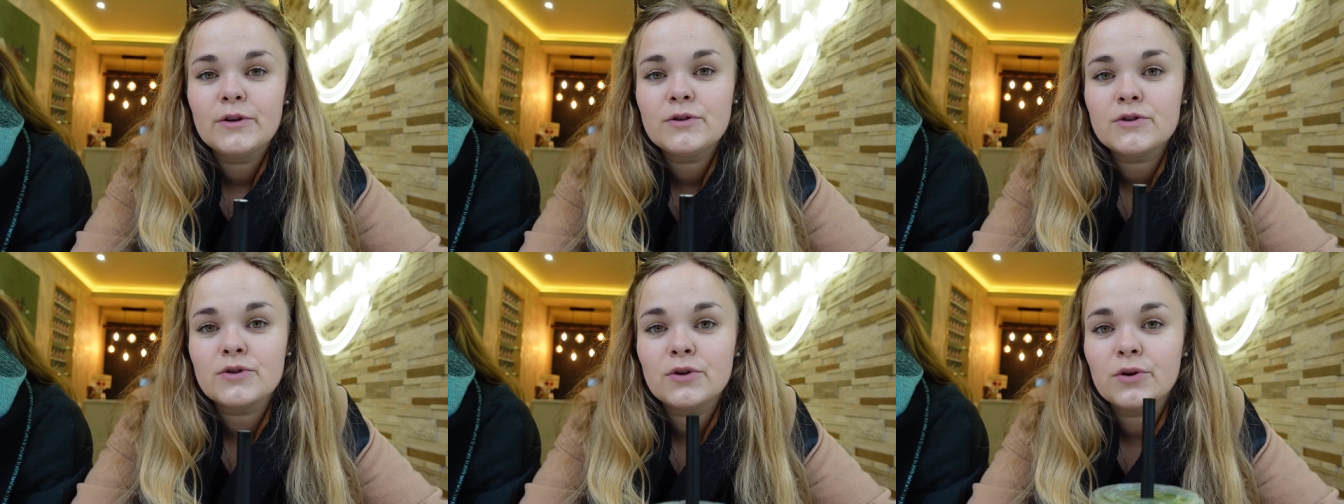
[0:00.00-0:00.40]

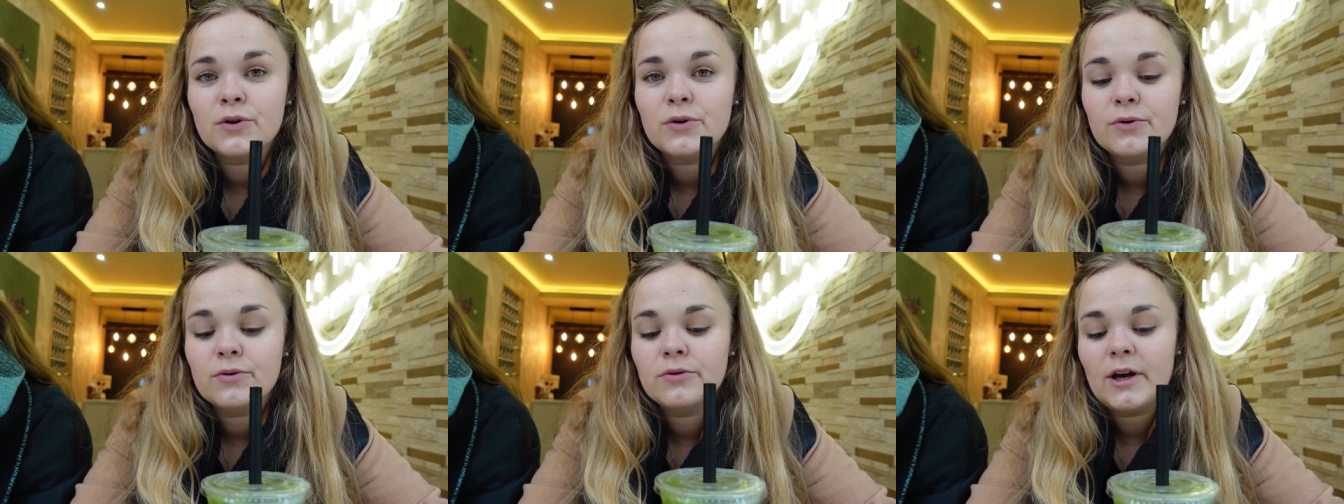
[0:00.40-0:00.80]
So
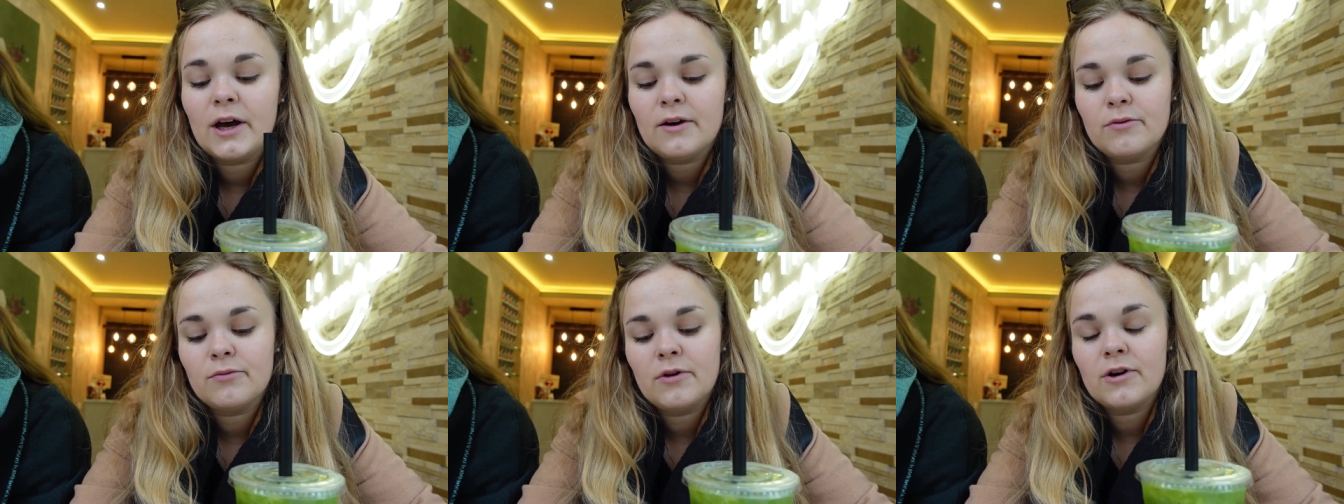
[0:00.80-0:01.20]

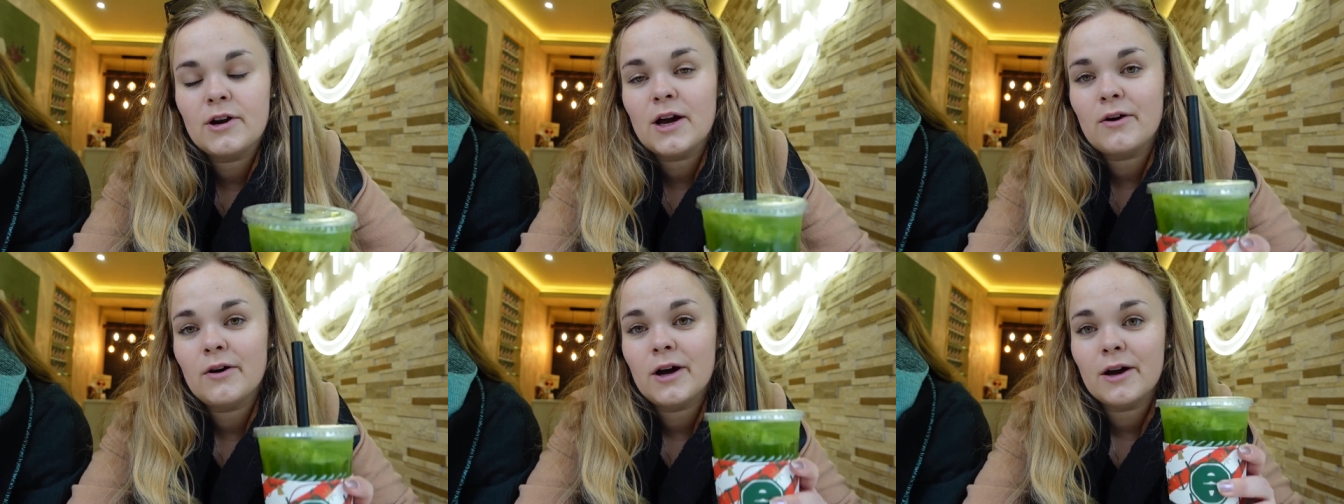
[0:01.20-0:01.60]
yeah, we're
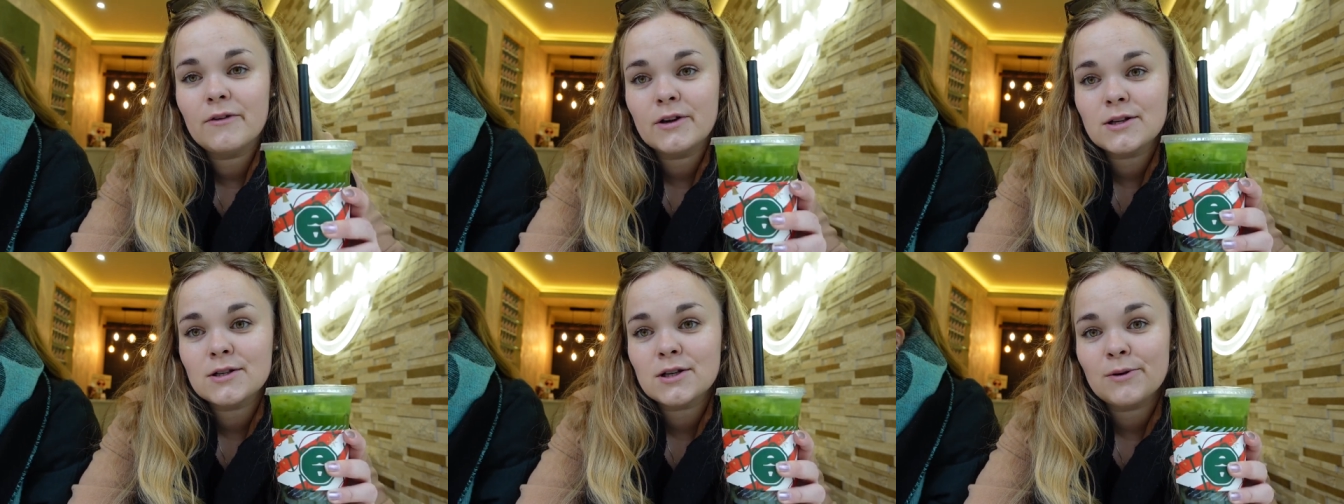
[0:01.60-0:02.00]
now
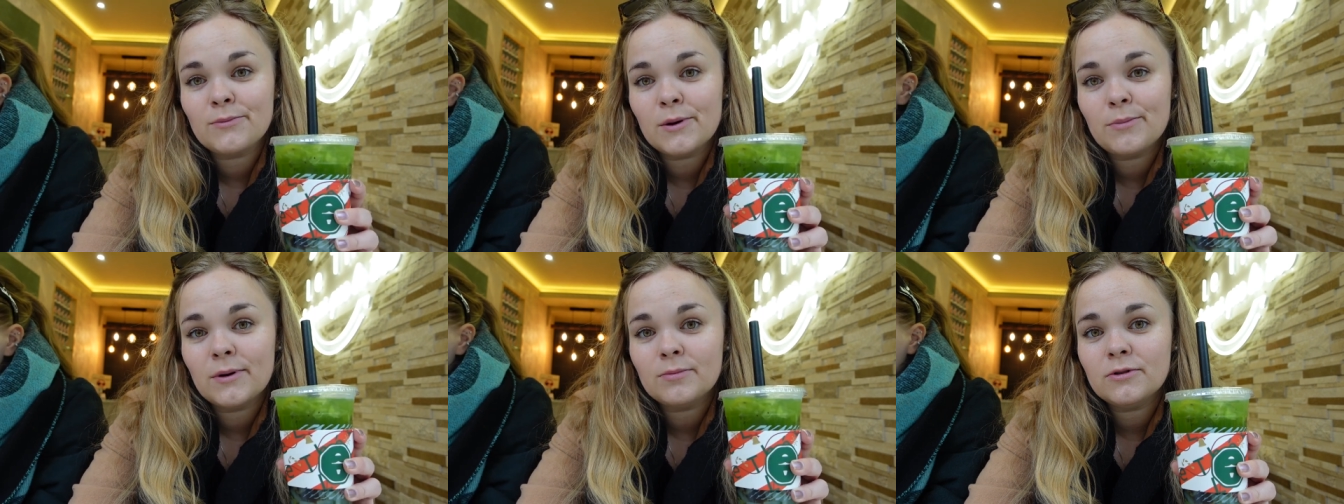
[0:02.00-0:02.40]
having some
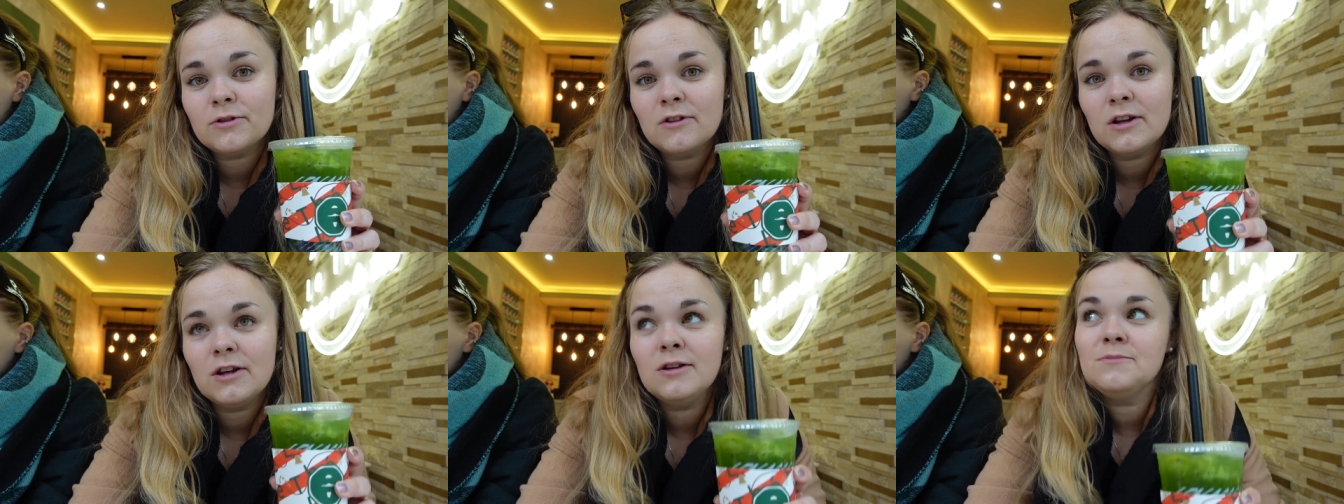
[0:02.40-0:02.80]
bubble
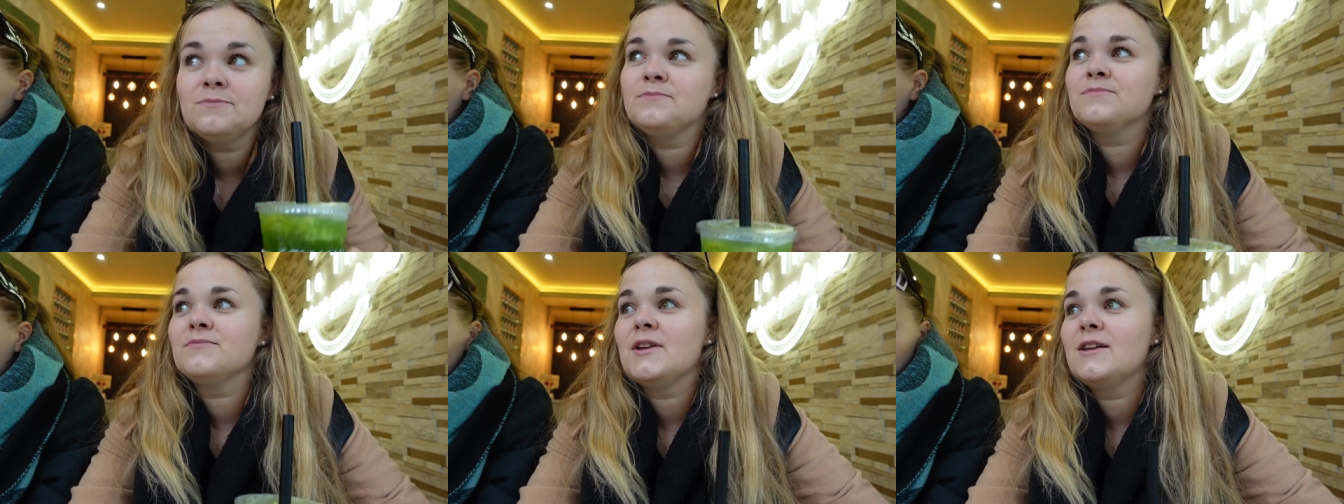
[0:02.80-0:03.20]
tea
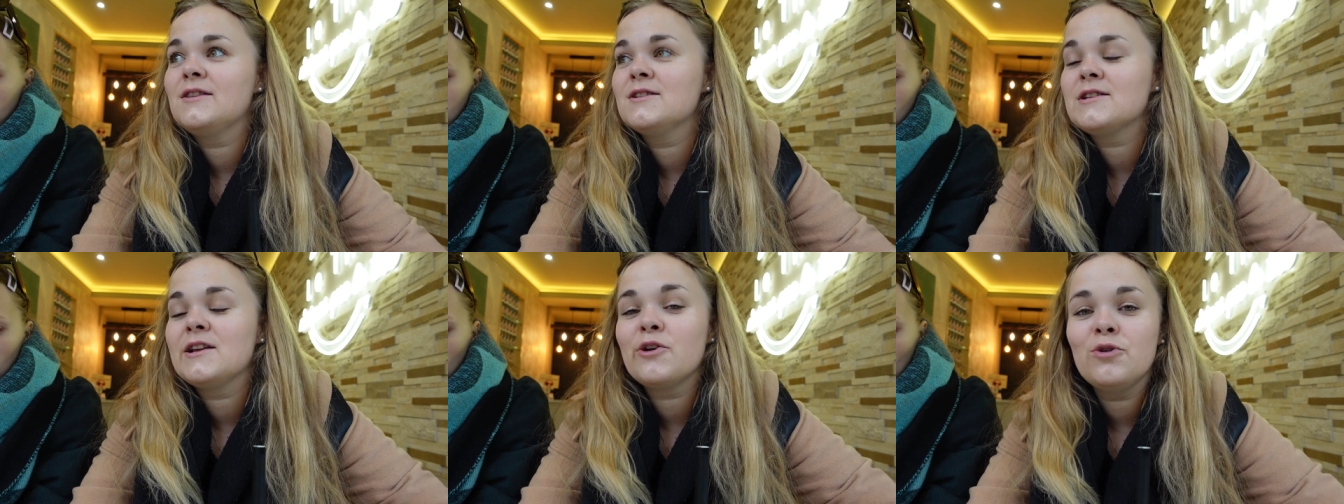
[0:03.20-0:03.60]
at
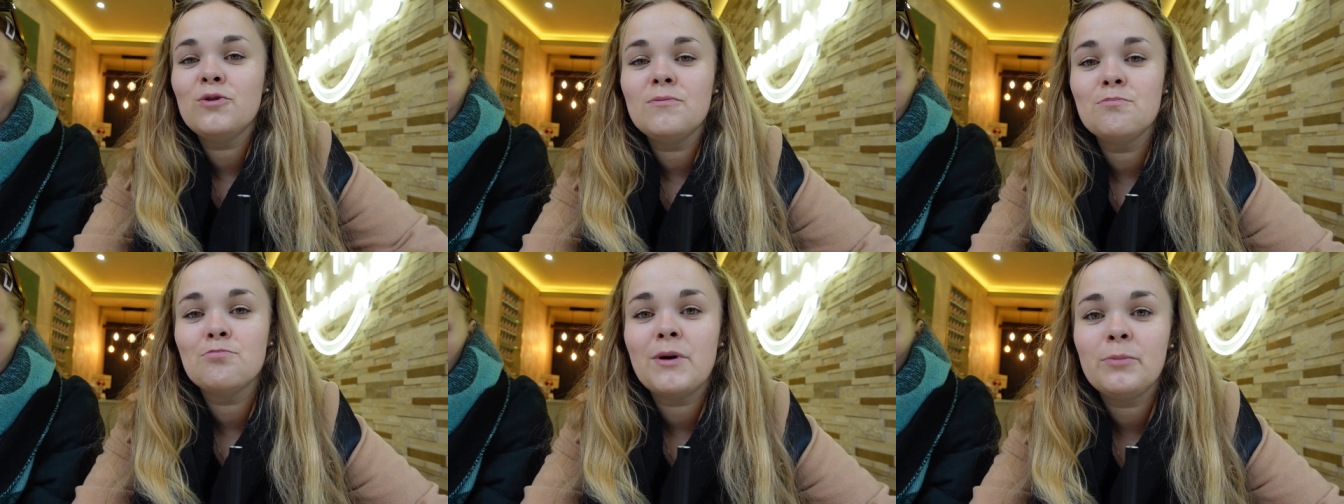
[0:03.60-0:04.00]
this little
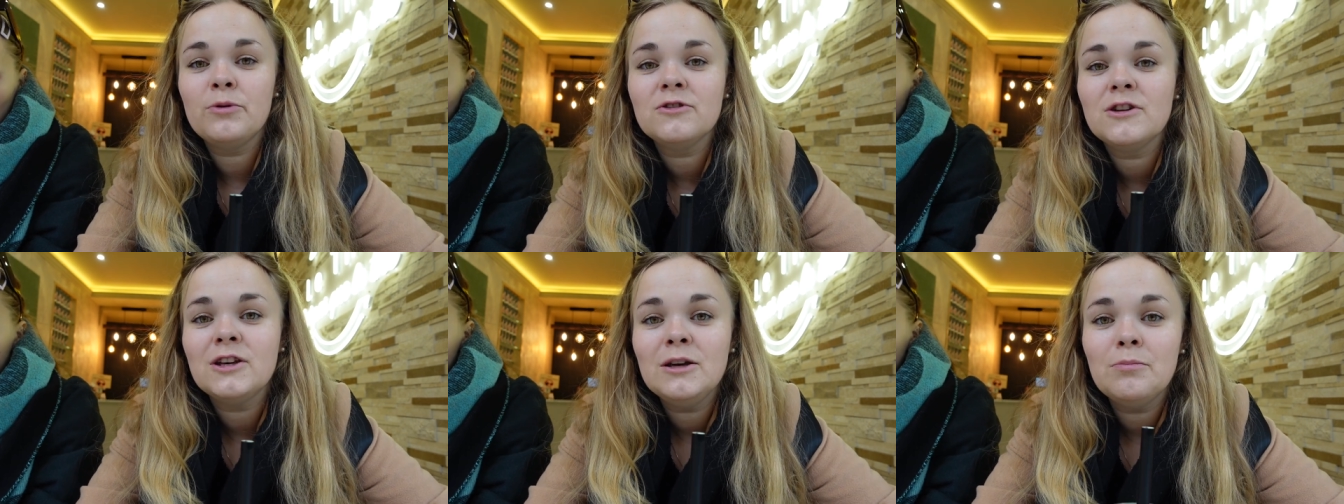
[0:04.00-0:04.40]

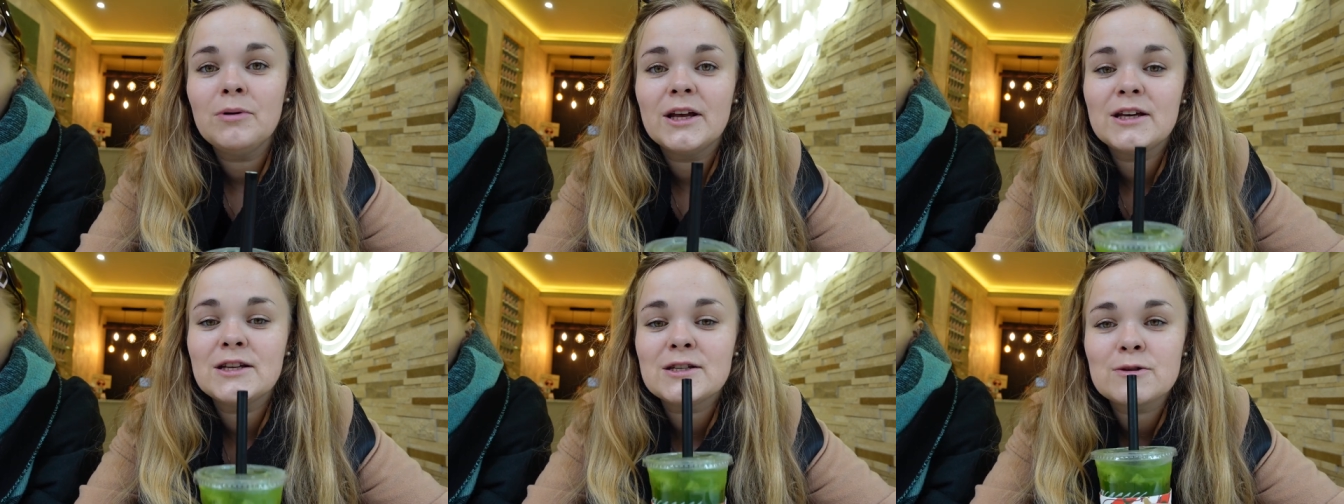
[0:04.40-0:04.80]
bubble tea
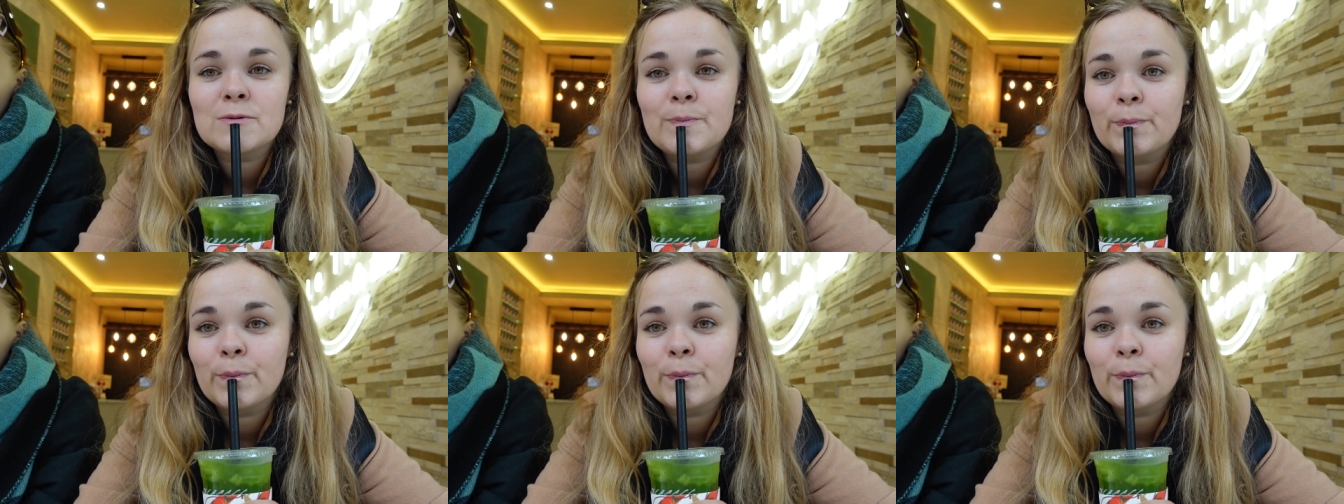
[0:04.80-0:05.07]
place.